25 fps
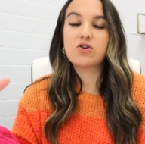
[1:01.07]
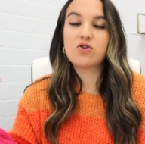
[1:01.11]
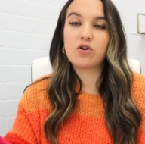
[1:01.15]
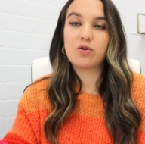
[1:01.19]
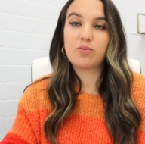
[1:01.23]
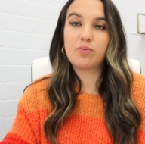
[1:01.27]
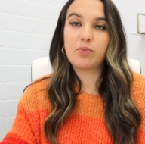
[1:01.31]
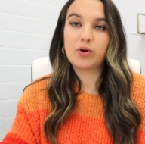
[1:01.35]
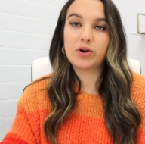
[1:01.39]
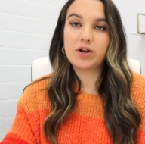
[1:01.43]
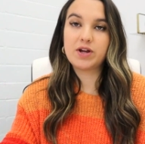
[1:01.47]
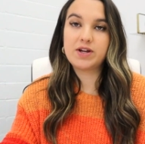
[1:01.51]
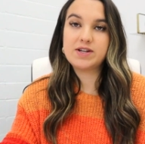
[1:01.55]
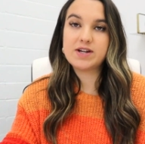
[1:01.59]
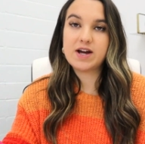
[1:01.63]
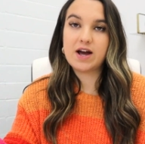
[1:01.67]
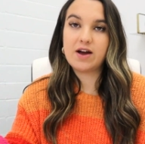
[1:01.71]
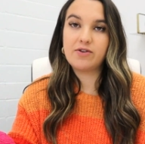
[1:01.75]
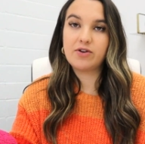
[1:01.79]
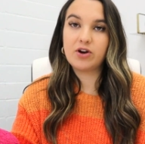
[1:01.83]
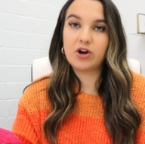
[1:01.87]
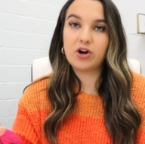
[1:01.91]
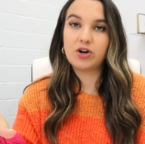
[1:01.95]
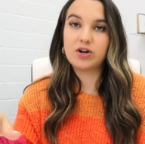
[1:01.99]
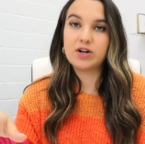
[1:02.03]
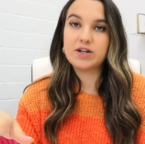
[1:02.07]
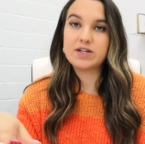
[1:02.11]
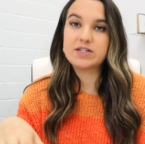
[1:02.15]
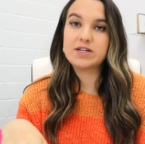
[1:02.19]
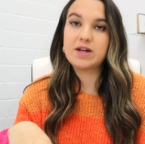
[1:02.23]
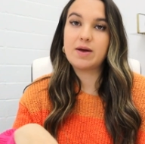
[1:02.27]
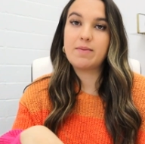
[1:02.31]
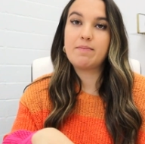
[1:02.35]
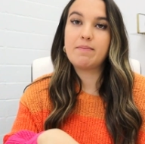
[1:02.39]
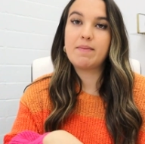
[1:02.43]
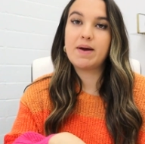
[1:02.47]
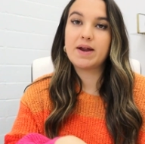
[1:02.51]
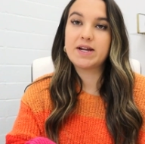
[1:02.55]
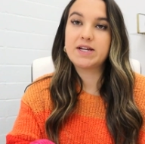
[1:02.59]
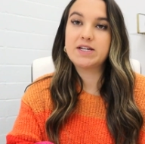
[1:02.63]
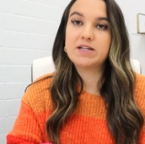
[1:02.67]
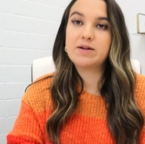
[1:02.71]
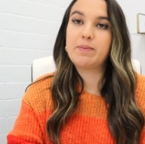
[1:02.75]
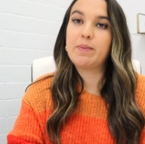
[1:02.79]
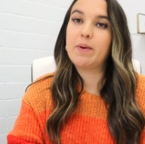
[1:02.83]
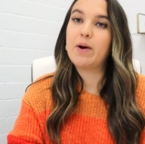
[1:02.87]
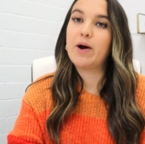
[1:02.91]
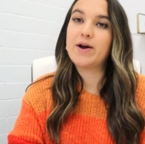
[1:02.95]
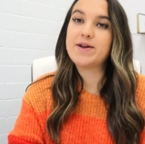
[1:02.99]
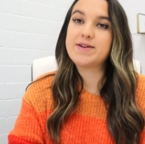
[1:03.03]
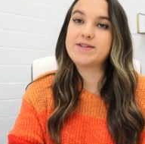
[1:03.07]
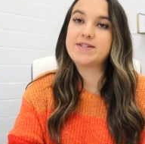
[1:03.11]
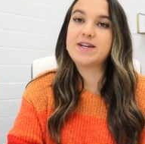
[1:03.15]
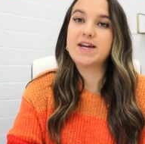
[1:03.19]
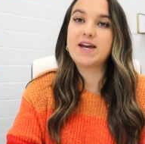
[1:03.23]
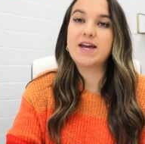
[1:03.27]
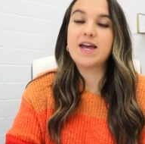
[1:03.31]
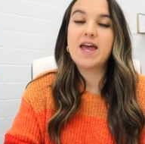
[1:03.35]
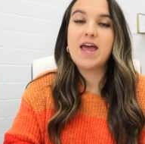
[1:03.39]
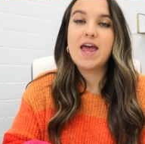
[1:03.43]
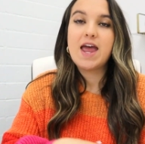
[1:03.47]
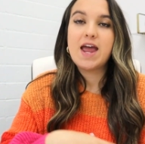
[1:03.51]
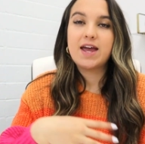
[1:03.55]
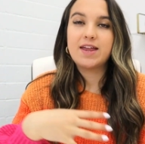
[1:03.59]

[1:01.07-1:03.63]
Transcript: you're putting down earnest money deposit.